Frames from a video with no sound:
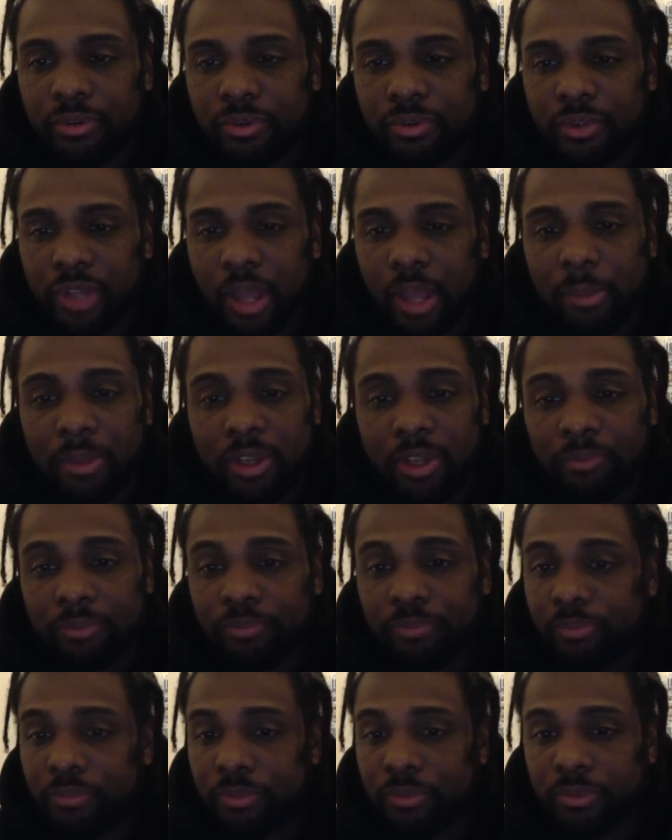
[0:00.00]
I mean,
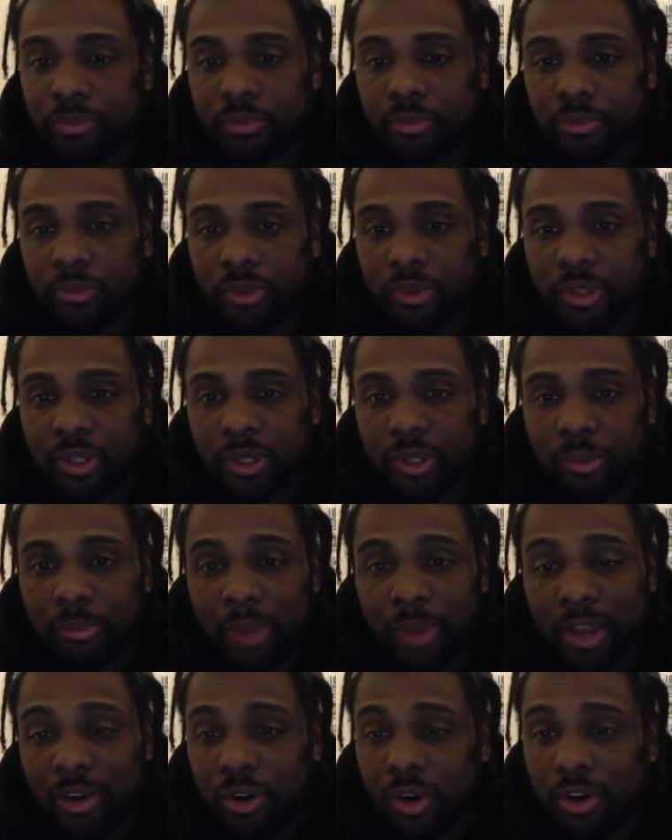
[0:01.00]
my
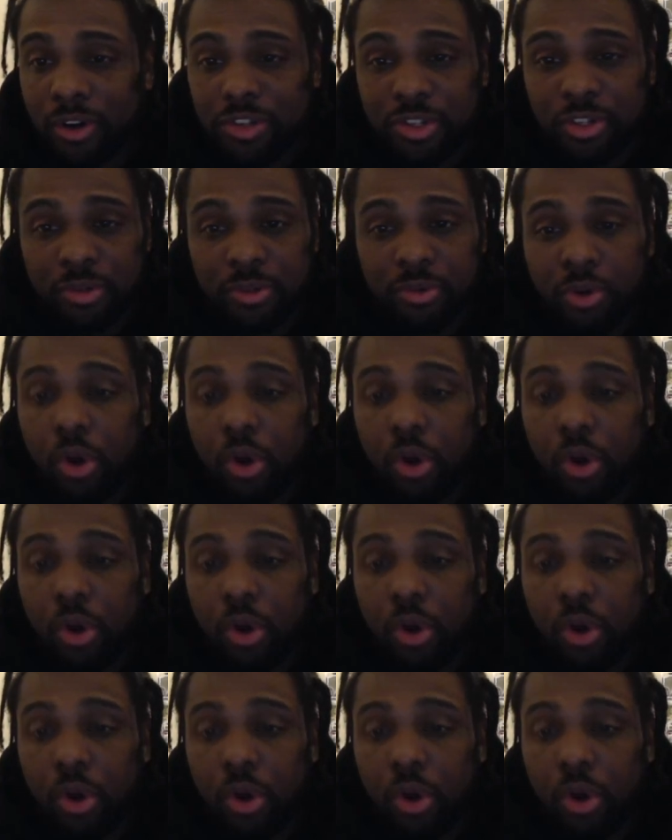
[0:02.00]
cards are